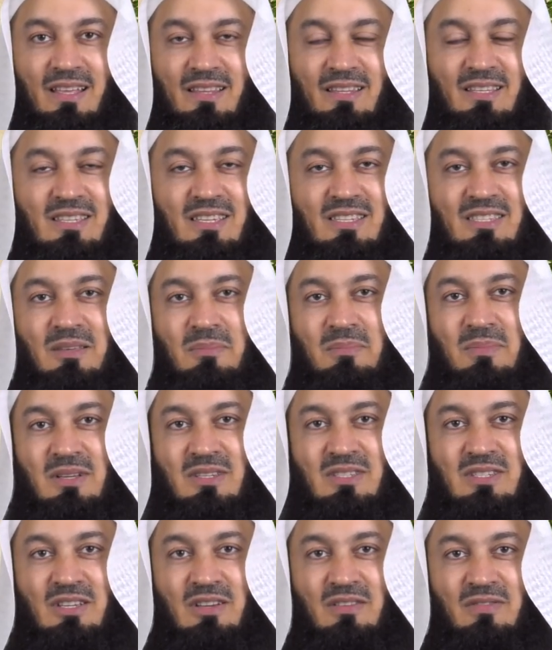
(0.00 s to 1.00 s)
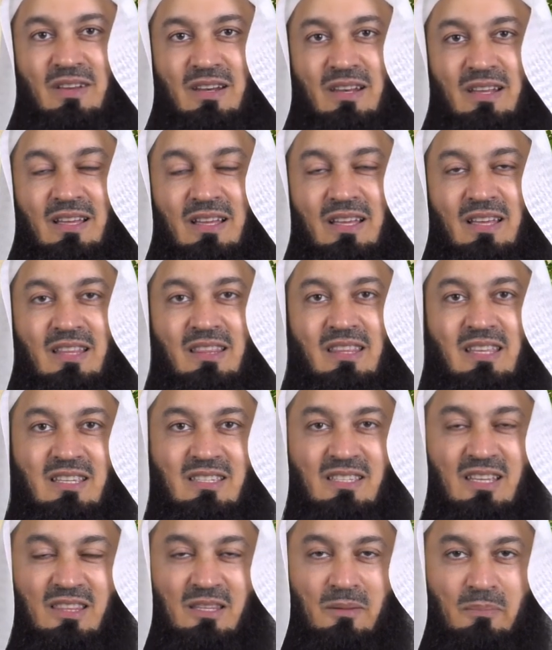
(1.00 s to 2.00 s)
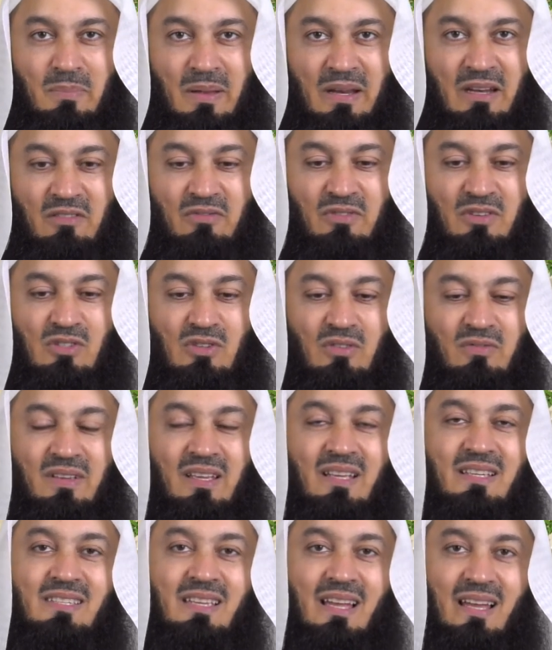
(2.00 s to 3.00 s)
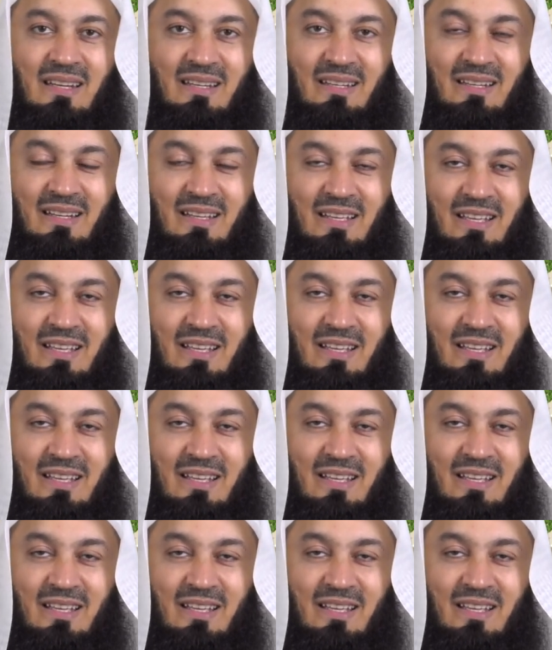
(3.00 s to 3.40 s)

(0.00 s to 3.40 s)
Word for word: This is the mercy of Allah. These are the benefits of Ihsaan,